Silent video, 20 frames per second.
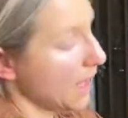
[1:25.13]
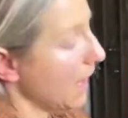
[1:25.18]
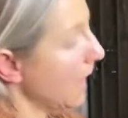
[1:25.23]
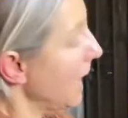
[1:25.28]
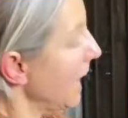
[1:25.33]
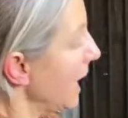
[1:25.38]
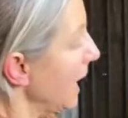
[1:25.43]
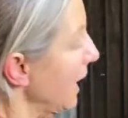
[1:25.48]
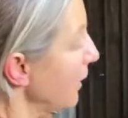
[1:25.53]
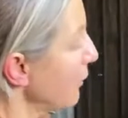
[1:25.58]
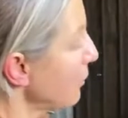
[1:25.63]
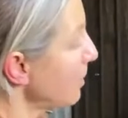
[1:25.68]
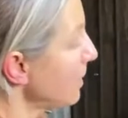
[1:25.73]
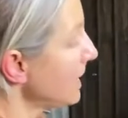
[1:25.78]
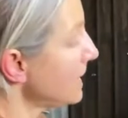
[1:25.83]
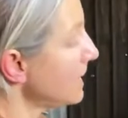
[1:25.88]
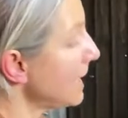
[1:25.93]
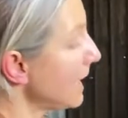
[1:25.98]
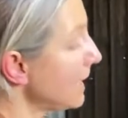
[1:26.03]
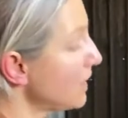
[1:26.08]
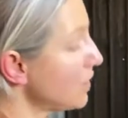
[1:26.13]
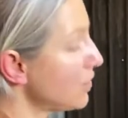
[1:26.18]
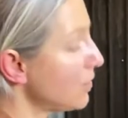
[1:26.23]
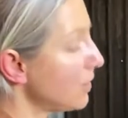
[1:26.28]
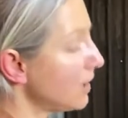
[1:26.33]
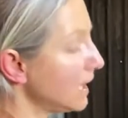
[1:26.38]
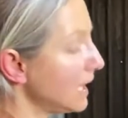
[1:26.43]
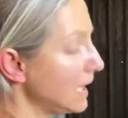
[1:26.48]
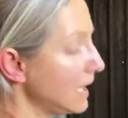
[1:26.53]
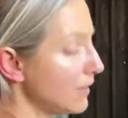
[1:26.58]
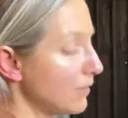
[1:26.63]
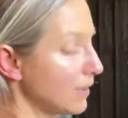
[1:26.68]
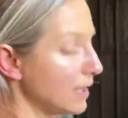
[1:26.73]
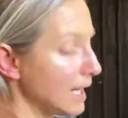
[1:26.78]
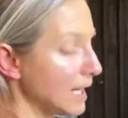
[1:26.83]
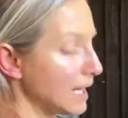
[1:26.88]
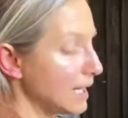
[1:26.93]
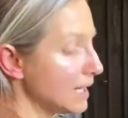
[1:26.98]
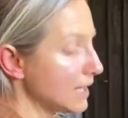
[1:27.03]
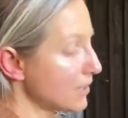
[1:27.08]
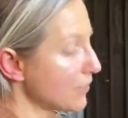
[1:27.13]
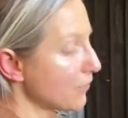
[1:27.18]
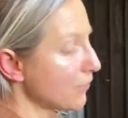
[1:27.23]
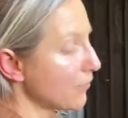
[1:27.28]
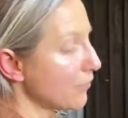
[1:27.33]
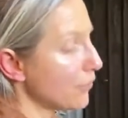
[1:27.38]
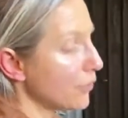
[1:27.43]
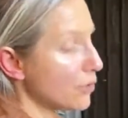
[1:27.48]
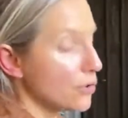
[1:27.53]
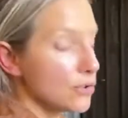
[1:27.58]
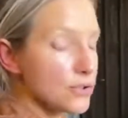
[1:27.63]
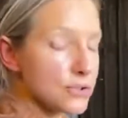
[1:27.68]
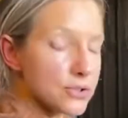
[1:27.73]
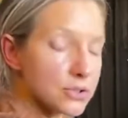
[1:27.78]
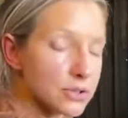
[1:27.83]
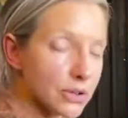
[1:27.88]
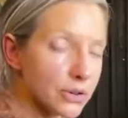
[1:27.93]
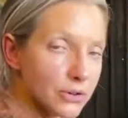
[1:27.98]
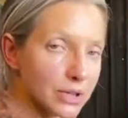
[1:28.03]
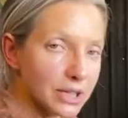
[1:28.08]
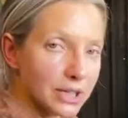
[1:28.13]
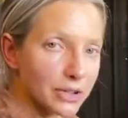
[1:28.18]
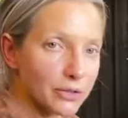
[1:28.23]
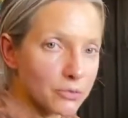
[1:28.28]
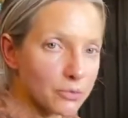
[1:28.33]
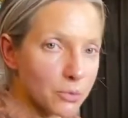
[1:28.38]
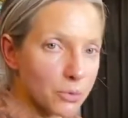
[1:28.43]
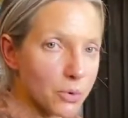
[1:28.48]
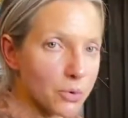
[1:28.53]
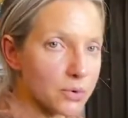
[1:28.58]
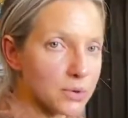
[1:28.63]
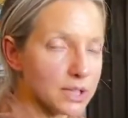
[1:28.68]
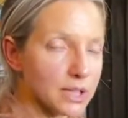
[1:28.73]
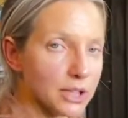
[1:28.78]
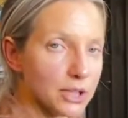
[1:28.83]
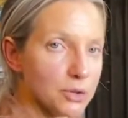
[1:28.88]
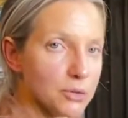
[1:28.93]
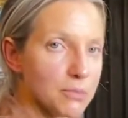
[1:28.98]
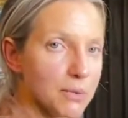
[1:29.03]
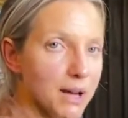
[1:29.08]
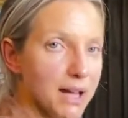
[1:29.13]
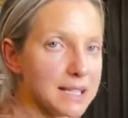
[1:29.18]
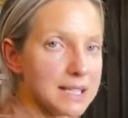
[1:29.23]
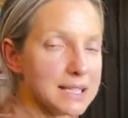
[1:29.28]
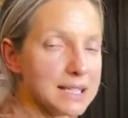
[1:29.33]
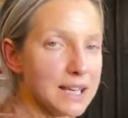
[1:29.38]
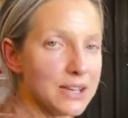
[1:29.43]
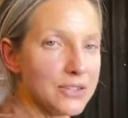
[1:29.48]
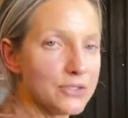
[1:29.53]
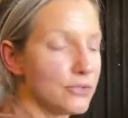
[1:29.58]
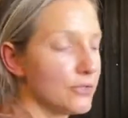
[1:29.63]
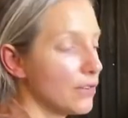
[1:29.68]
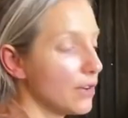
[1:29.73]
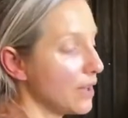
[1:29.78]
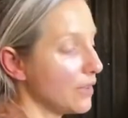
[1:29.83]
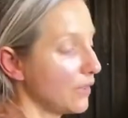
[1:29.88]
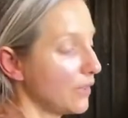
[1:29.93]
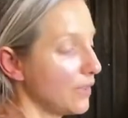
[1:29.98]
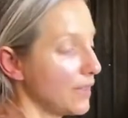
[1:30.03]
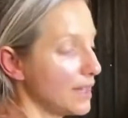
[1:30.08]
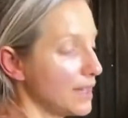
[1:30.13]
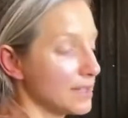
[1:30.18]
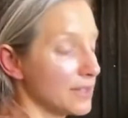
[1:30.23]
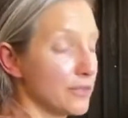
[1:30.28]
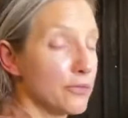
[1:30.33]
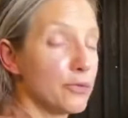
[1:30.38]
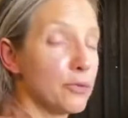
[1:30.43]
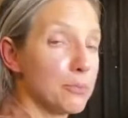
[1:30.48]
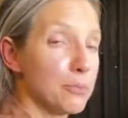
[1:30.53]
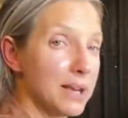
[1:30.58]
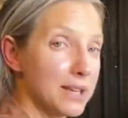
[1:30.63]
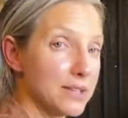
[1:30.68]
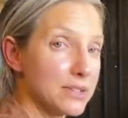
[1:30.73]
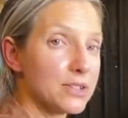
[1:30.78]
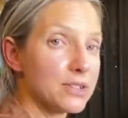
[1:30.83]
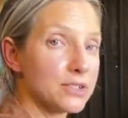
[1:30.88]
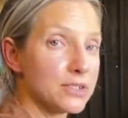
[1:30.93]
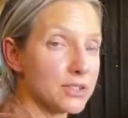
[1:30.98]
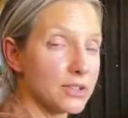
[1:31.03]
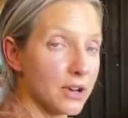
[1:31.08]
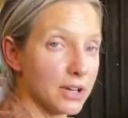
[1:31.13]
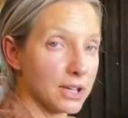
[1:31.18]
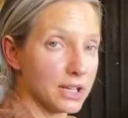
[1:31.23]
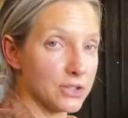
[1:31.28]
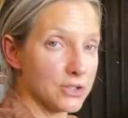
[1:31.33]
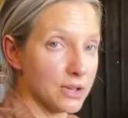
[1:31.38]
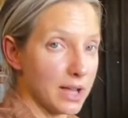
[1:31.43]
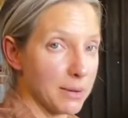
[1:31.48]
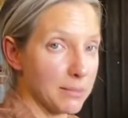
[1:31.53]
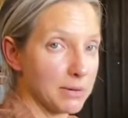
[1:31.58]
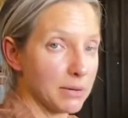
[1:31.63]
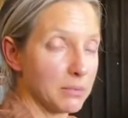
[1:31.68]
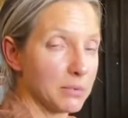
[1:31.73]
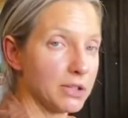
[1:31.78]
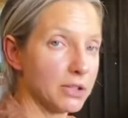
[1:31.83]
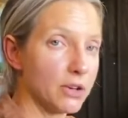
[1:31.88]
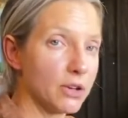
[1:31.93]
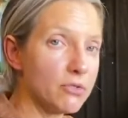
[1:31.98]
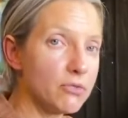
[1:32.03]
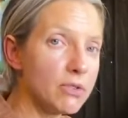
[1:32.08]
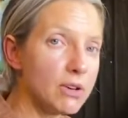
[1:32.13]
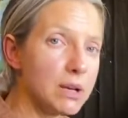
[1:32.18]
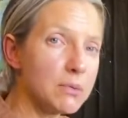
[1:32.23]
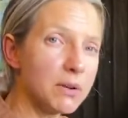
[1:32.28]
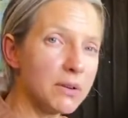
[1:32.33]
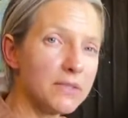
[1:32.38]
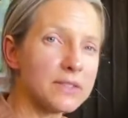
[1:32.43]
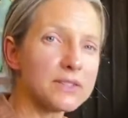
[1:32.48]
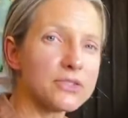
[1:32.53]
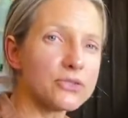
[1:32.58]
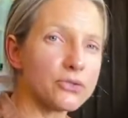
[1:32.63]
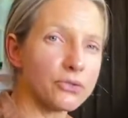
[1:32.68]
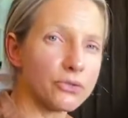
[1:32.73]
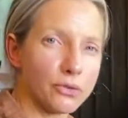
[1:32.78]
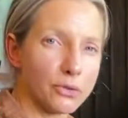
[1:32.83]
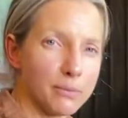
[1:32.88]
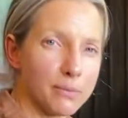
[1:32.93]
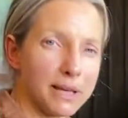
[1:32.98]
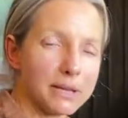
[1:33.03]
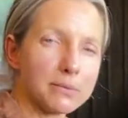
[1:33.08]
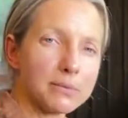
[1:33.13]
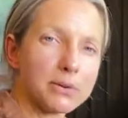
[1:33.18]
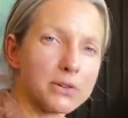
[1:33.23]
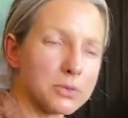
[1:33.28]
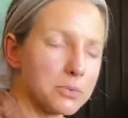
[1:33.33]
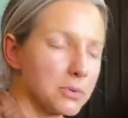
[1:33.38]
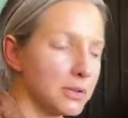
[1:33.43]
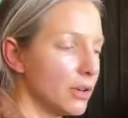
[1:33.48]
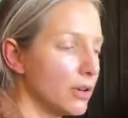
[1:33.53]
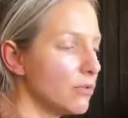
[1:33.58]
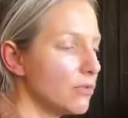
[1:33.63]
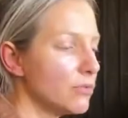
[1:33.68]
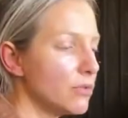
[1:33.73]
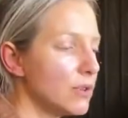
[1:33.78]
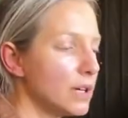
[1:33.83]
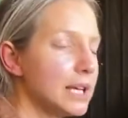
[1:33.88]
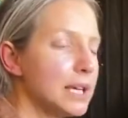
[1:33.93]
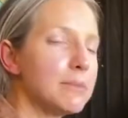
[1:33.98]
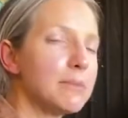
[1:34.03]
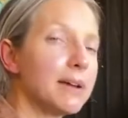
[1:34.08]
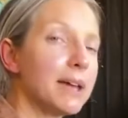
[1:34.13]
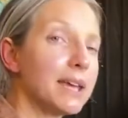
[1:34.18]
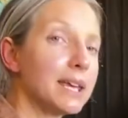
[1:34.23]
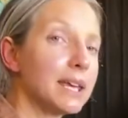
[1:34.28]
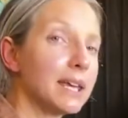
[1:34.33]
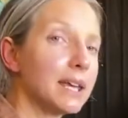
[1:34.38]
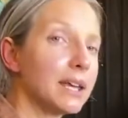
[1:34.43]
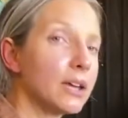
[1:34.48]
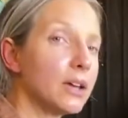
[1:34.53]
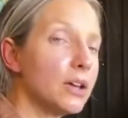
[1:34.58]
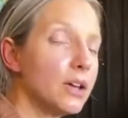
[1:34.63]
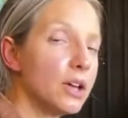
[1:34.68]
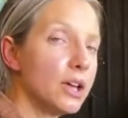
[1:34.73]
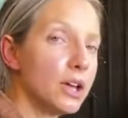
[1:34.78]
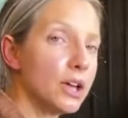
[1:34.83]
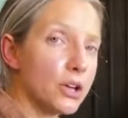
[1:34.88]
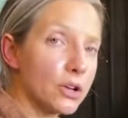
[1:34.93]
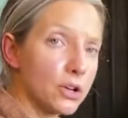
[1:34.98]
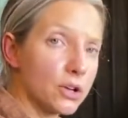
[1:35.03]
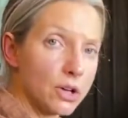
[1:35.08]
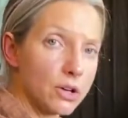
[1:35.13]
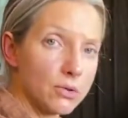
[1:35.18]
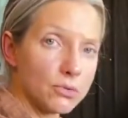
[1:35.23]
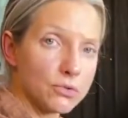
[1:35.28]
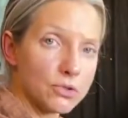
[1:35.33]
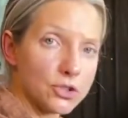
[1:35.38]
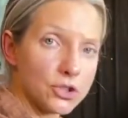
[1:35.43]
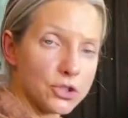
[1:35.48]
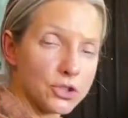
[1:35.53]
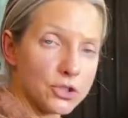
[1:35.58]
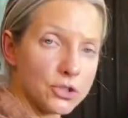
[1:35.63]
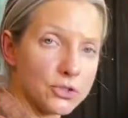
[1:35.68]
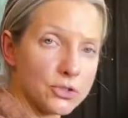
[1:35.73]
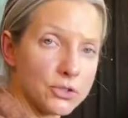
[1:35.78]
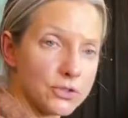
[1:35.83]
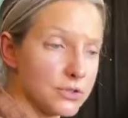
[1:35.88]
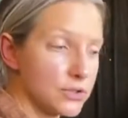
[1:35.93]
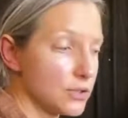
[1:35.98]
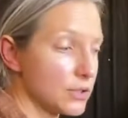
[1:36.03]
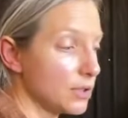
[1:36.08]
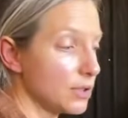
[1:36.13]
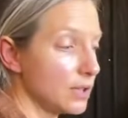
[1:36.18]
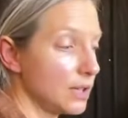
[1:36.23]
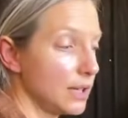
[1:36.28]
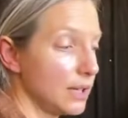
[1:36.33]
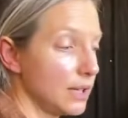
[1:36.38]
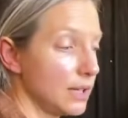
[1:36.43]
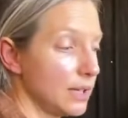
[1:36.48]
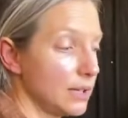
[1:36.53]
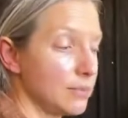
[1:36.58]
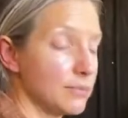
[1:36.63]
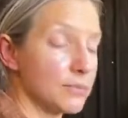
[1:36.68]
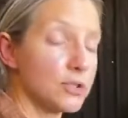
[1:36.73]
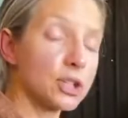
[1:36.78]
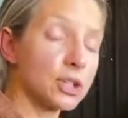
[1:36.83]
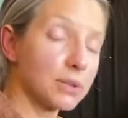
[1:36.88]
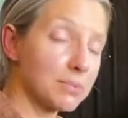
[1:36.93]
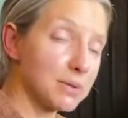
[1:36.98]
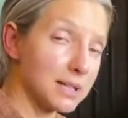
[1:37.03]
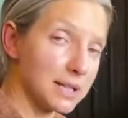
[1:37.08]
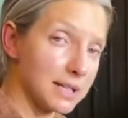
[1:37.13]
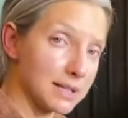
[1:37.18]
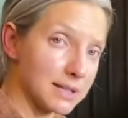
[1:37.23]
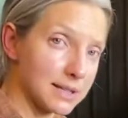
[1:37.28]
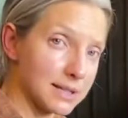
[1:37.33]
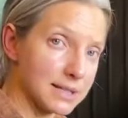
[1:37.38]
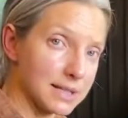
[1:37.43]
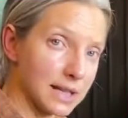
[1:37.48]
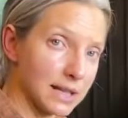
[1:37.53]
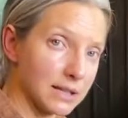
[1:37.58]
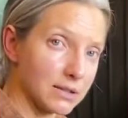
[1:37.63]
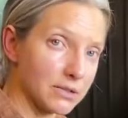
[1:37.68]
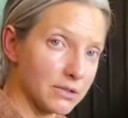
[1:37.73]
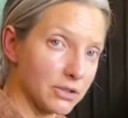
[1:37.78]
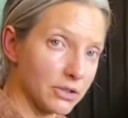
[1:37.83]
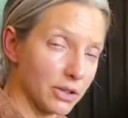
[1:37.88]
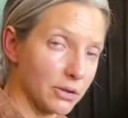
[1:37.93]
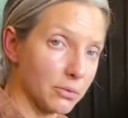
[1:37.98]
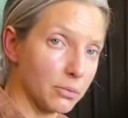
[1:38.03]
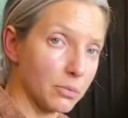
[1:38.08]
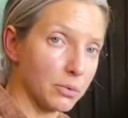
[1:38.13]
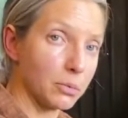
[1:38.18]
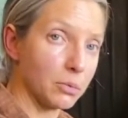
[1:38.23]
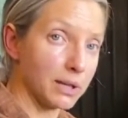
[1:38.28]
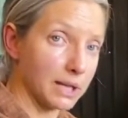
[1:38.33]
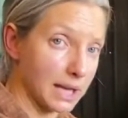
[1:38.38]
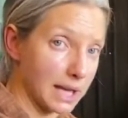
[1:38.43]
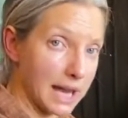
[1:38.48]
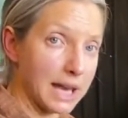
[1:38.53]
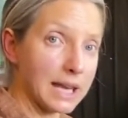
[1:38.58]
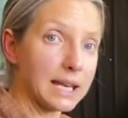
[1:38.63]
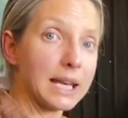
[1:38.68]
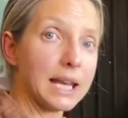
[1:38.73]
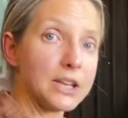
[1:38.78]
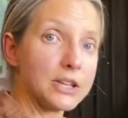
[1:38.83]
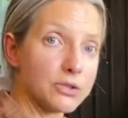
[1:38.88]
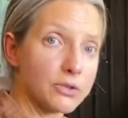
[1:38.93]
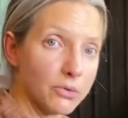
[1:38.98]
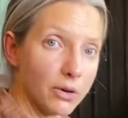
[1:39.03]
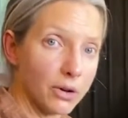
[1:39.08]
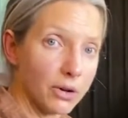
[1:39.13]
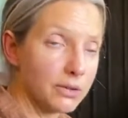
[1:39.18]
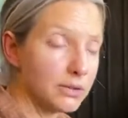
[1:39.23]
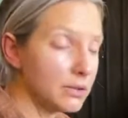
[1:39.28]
If we tend to leave it in its first soaking of water, you might tend to find that there's a ferment starting to happen. We don't really want this to ferment because we're not really making cultured chickpeas as yet. You know, we can later on,